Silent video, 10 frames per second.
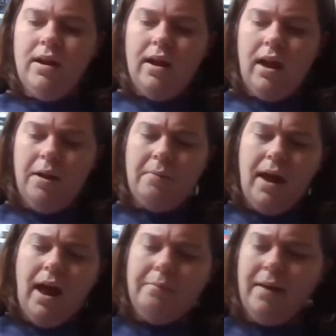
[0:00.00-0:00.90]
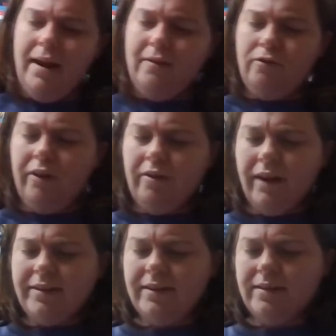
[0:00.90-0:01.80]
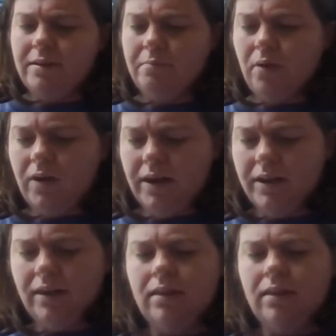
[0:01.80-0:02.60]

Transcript: Um, I may have requested some more.